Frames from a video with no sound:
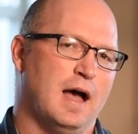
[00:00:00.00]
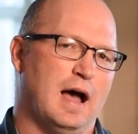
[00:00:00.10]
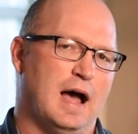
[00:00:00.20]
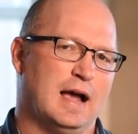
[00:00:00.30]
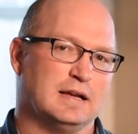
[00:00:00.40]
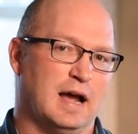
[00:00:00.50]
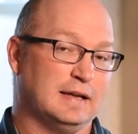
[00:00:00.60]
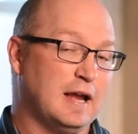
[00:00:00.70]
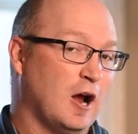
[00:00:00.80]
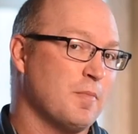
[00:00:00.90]
I,
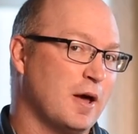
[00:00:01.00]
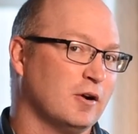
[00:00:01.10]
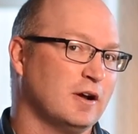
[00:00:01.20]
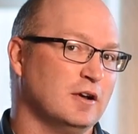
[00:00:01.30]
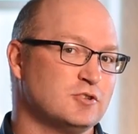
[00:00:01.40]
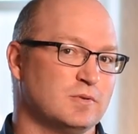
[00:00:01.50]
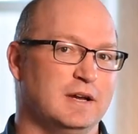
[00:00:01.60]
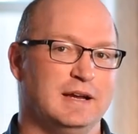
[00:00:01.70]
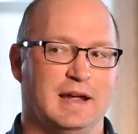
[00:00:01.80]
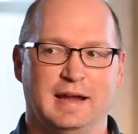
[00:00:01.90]
I care about our
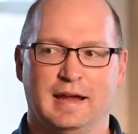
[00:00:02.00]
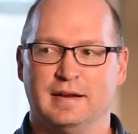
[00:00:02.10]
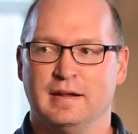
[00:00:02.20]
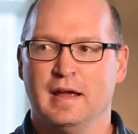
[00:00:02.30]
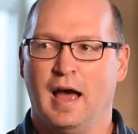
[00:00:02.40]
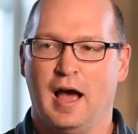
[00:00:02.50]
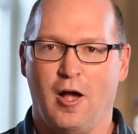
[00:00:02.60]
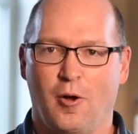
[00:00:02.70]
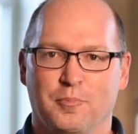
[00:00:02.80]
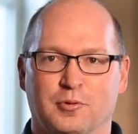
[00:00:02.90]
country and
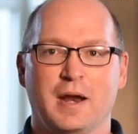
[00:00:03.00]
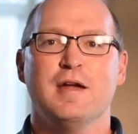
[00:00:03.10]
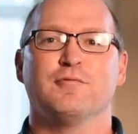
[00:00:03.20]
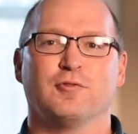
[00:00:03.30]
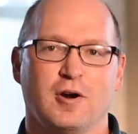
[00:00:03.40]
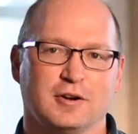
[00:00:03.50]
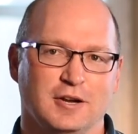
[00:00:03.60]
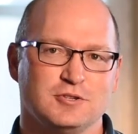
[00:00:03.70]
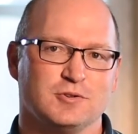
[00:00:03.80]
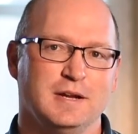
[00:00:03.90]
I'll pray for our
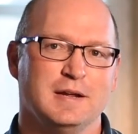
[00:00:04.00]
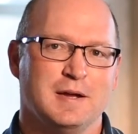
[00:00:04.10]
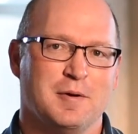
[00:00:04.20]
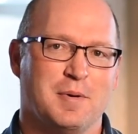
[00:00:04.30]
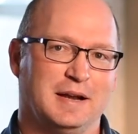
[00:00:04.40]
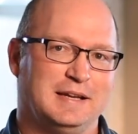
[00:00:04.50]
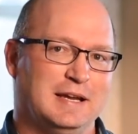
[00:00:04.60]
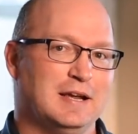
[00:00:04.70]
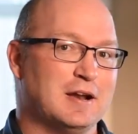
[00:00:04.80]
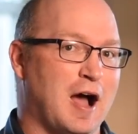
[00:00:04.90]
country, but
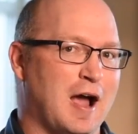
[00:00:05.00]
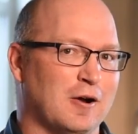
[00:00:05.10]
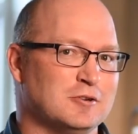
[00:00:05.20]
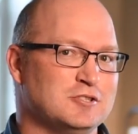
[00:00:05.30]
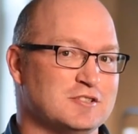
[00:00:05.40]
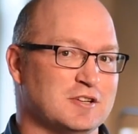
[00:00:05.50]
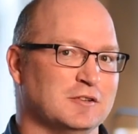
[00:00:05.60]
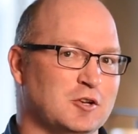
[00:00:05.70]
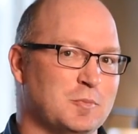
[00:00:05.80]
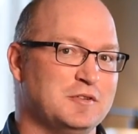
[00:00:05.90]
he and I are just
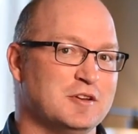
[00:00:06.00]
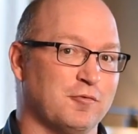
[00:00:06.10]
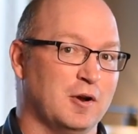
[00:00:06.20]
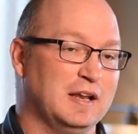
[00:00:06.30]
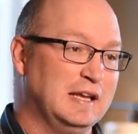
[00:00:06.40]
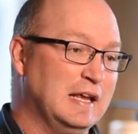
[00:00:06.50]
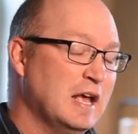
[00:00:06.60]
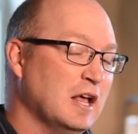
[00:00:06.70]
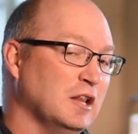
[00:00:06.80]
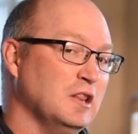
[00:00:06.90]
a little bit different.
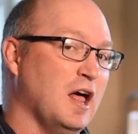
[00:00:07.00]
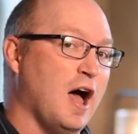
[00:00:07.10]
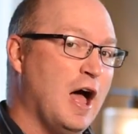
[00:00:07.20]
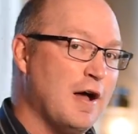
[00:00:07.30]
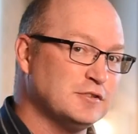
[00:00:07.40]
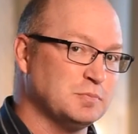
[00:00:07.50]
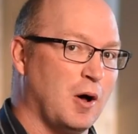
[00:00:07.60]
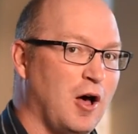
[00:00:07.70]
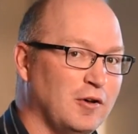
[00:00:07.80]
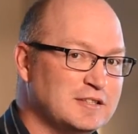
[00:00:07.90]
He loves
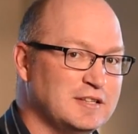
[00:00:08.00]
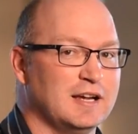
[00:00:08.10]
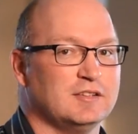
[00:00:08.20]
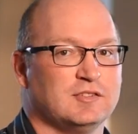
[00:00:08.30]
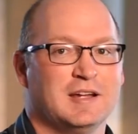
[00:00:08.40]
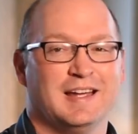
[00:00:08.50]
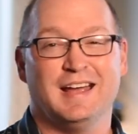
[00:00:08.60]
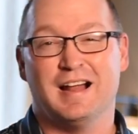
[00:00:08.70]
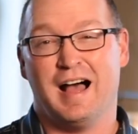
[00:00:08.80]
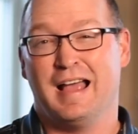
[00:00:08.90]
politics
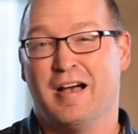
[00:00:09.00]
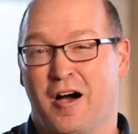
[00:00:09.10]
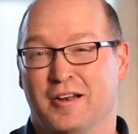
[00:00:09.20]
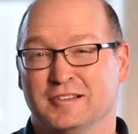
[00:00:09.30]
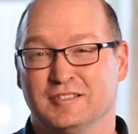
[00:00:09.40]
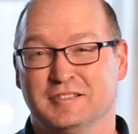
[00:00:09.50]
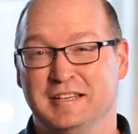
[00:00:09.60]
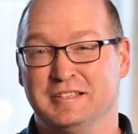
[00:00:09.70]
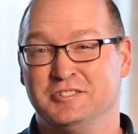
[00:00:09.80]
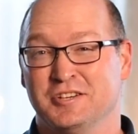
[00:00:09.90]
and I
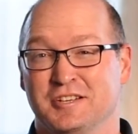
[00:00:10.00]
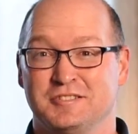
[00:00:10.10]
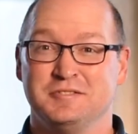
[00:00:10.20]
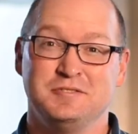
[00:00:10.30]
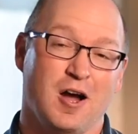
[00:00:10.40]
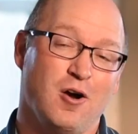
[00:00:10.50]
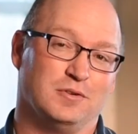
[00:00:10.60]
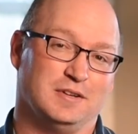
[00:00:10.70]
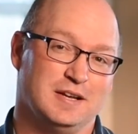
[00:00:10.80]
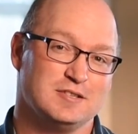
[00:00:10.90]
honestly just
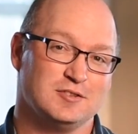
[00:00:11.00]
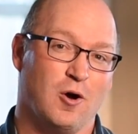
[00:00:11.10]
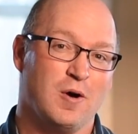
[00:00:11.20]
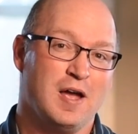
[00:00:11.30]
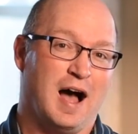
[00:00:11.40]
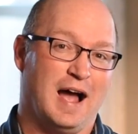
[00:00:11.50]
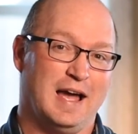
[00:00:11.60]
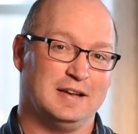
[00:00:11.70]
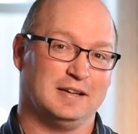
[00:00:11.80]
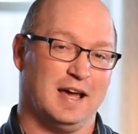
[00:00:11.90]
don't. And so
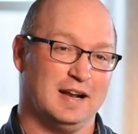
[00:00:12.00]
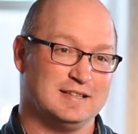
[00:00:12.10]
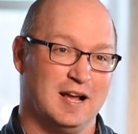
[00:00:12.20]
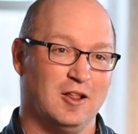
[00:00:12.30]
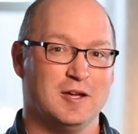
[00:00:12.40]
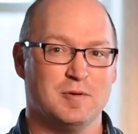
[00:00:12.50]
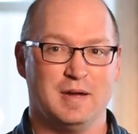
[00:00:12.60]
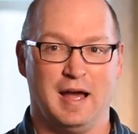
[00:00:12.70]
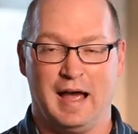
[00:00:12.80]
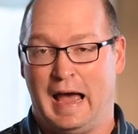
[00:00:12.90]
I had to kind of tell
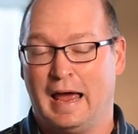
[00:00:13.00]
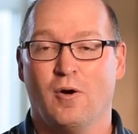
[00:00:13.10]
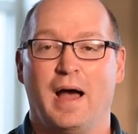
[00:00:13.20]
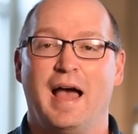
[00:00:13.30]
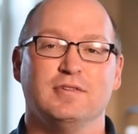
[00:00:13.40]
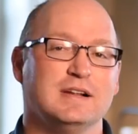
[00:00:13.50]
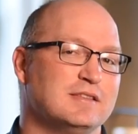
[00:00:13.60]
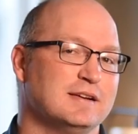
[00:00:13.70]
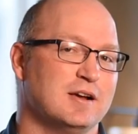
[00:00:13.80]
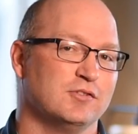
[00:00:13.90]
him, I don't have
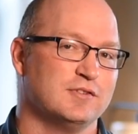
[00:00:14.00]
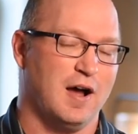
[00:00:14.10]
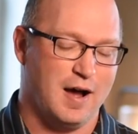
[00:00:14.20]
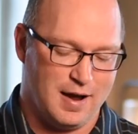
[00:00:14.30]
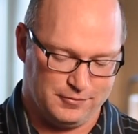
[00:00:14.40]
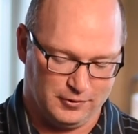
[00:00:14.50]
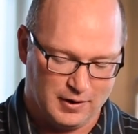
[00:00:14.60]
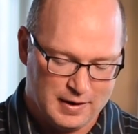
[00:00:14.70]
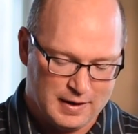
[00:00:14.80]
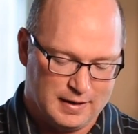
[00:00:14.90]
anything else to
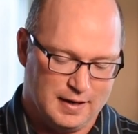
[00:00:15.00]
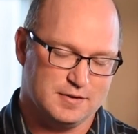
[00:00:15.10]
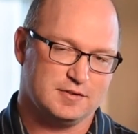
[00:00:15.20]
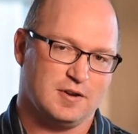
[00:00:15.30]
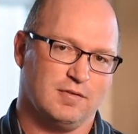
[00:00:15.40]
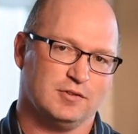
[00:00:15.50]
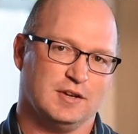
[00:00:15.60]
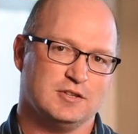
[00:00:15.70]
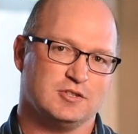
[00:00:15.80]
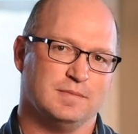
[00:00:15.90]
offer in this
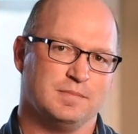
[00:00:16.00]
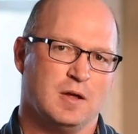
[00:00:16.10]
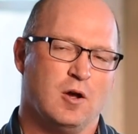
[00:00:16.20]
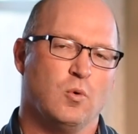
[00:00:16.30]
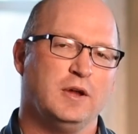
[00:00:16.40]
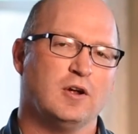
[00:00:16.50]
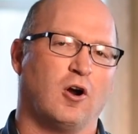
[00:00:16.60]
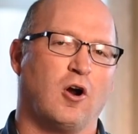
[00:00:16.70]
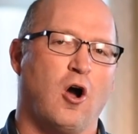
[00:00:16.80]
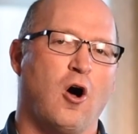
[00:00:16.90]
conversation. We
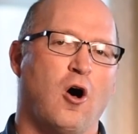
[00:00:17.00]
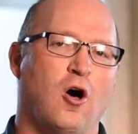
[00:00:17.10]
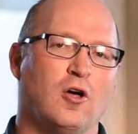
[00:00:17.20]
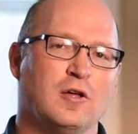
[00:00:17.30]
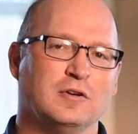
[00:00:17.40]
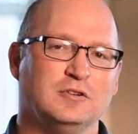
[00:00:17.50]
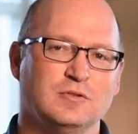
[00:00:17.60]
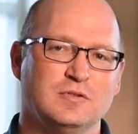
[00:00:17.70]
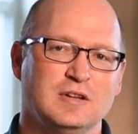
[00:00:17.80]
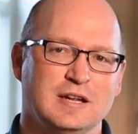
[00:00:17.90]
are all
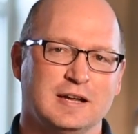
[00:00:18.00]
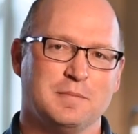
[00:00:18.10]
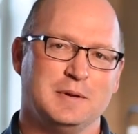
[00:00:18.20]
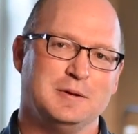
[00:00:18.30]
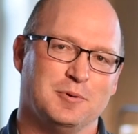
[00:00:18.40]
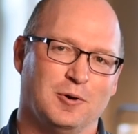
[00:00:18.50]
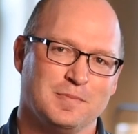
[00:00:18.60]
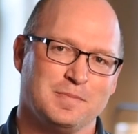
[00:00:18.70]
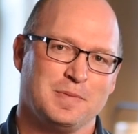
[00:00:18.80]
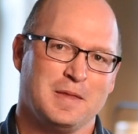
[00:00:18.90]
unique
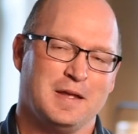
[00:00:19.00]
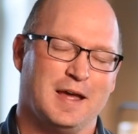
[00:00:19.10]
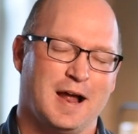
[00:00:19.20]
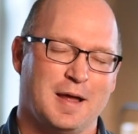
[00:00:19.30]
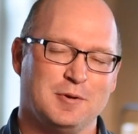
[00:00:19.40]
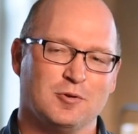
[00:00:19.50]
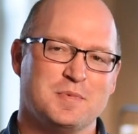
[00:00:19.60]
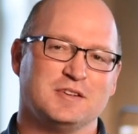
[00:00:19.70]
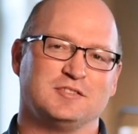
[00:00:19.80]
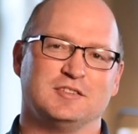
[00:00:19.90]
people. And I'd be
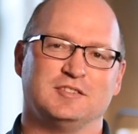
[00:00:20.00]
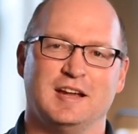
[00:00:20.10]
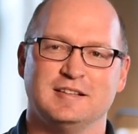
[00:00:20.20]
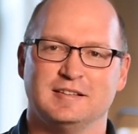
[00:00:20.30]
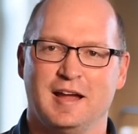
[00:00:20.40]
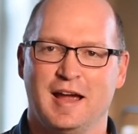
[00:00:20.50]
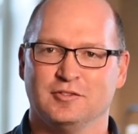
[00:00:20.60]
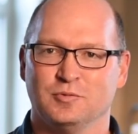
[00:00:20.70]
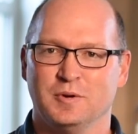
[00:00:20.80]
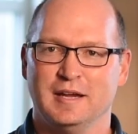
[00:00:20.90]
remiss to say today,
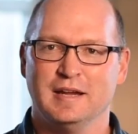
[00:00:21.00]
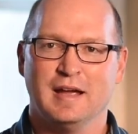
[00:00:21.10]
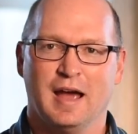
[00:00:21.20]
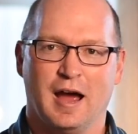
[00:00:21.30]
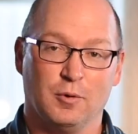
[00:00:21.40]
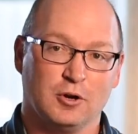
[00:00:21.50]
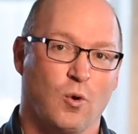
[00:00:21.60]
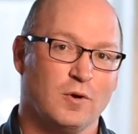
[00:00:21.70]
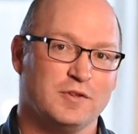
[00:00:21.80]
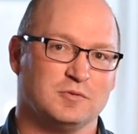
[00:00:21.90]
as we uh,
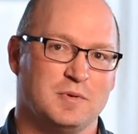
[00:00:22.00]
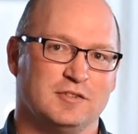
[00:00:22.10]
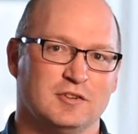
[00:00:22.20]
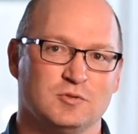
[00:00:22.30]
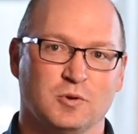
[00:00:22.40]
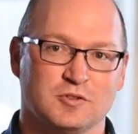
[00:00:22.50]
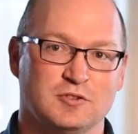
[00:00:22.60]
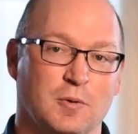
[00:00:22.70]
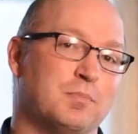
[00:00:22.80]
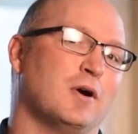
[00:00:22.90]
record this message, we're
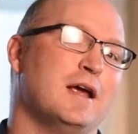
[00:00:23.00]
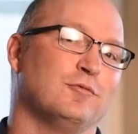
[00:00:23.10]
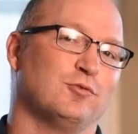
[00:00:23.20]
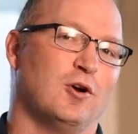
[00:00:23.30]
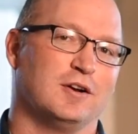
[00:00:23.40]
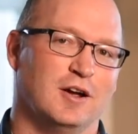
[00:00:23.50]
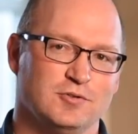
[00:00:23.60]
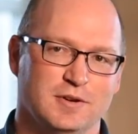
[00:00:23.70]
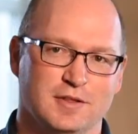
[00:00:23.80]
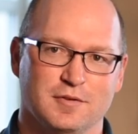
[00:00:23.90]
still praying for our
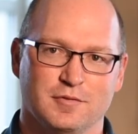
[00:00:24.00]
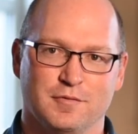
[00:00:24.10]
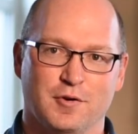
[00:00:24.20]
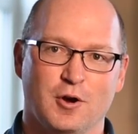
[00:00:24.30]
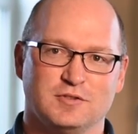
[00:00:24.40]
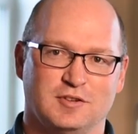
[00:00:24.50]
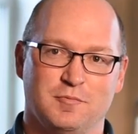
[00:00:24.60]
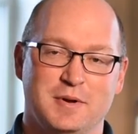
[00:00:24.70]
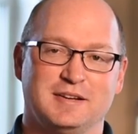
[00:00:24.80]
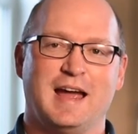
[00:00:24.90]
country. The, the votes
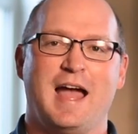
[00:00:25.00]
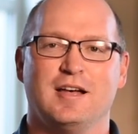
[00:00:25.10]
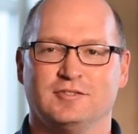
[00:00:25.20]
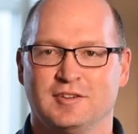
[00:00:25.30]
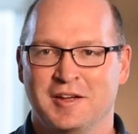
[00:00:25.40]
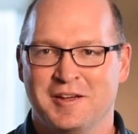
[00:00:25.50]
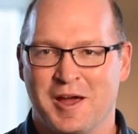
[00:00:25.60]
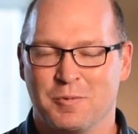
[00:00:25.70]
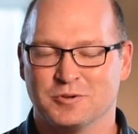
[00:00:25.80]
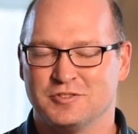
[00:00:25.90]
have been cast,
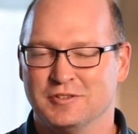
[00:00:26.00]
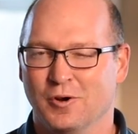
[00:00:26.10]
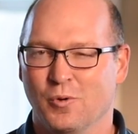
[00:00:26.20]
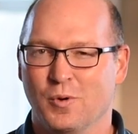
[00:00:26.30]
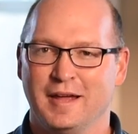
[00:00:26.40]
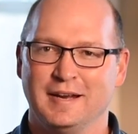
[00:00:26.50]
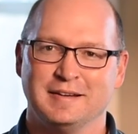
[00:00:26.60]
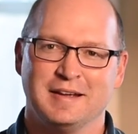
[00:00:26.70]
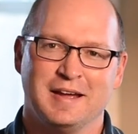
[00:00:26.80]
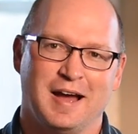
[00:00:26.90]
and we're still
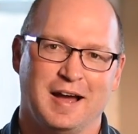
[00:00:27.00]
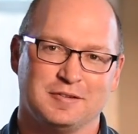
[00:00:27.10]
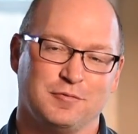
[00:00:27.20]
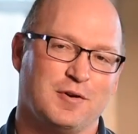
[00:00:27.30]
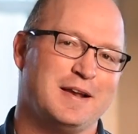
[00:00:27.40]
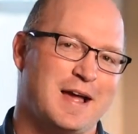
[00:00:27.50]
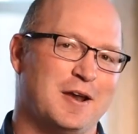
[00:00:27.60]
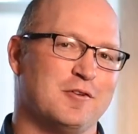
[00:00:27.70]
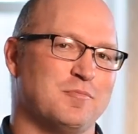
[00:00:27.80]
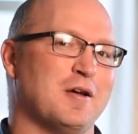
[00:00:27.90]
waiting uh, to find
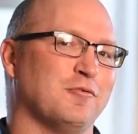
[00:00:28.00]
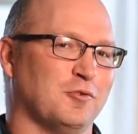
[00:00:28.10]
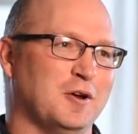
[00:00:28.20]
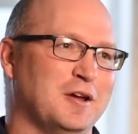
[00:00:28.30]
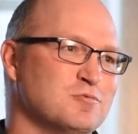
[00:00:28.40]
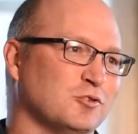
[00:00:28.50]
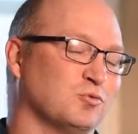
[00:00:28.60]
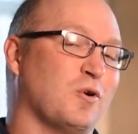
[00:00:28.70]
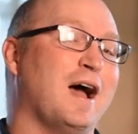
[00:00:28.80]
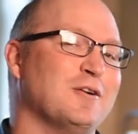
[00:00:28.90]
out if my friend
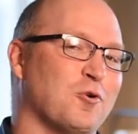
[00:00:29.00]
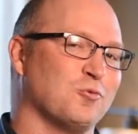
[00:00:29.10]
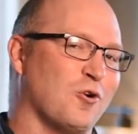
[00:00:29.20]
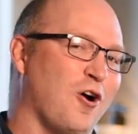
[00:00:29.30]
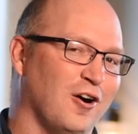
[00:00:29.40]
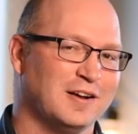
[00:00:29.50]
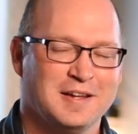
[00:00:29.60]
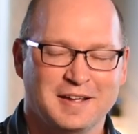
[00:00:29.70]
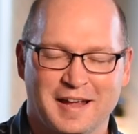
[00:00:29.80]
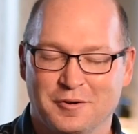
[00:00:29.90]
was right or wrong
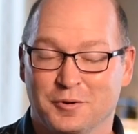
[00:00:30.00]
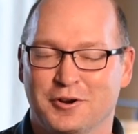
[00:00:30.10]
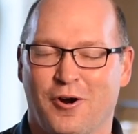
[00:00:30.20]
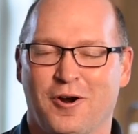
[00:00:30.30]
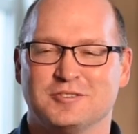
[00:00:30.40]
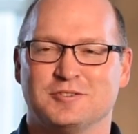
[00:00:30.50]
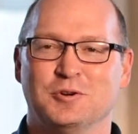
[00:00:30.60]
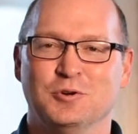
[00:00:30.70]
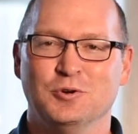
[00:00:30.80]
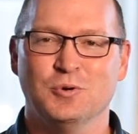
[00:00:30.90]
in regards
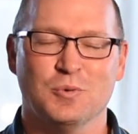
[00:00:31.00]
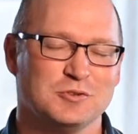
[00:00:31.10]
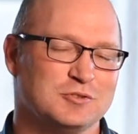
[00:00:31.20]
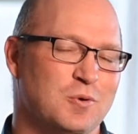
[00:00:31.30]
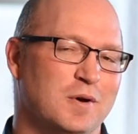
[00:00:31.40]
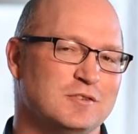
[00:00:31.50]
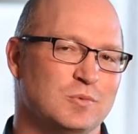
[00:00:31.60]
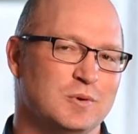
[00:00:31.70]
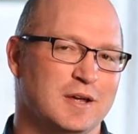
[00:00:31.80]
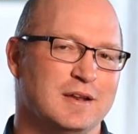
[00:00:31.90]
to who was going
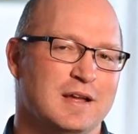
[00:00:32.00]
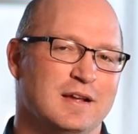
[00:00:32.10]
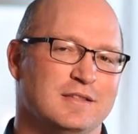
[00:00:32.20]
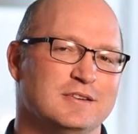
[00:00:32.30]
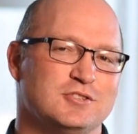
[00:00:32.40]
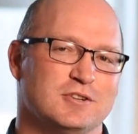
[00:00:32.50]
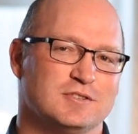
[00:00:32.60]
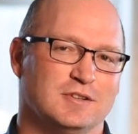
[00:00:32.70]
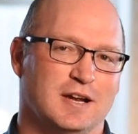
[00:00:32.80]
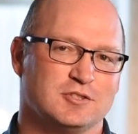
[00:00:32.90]
to win this
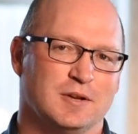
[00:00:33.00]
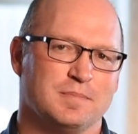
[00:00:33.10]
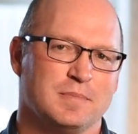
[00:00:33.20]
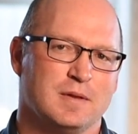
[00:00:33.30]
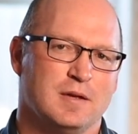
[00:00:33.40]
year's election.